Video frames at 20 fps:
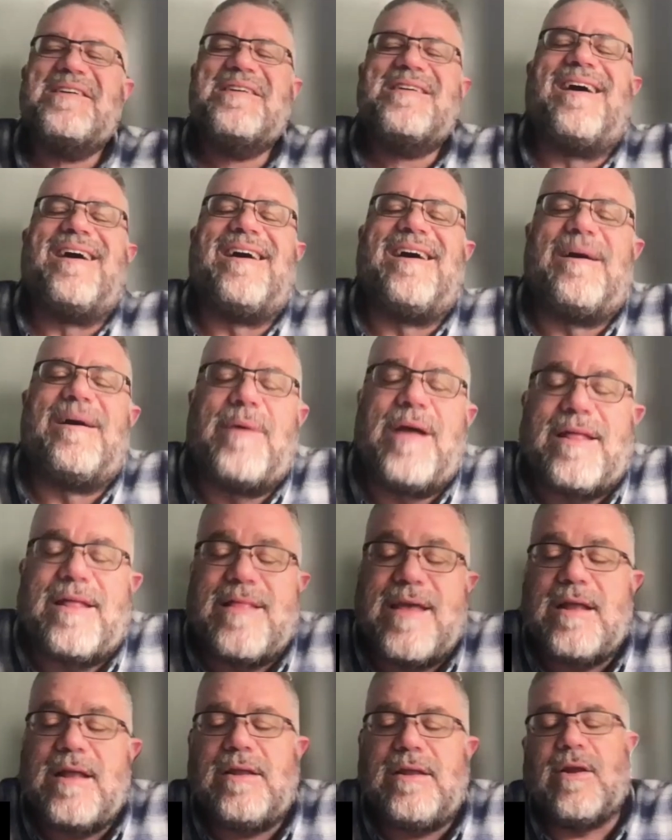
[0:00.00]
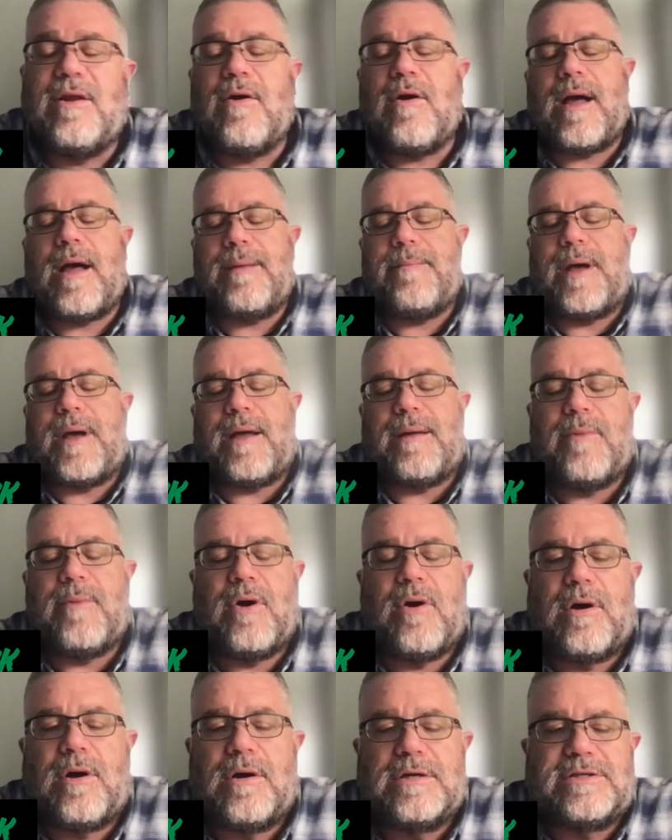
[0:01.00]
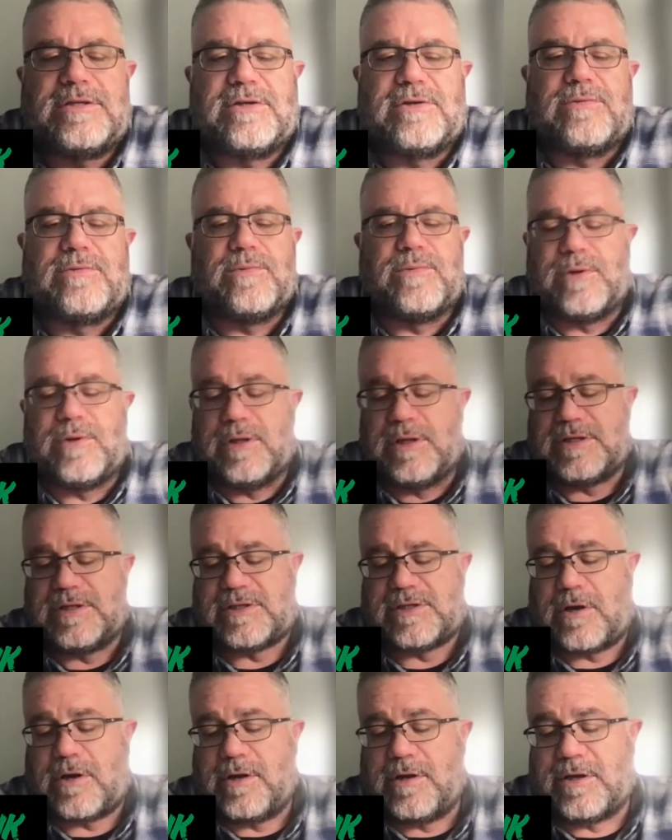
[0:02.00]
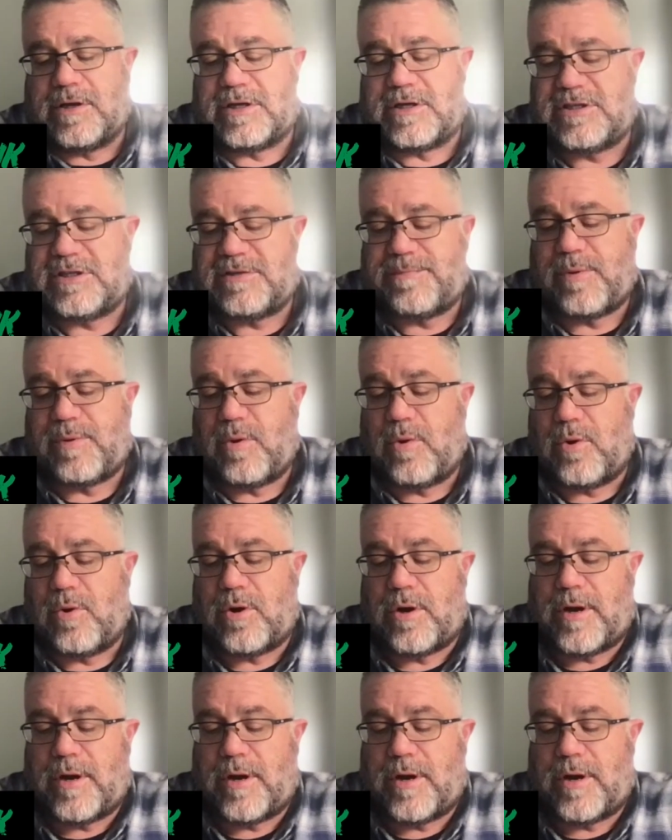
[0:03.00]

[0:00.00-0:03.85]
and then I'm also really starting to explore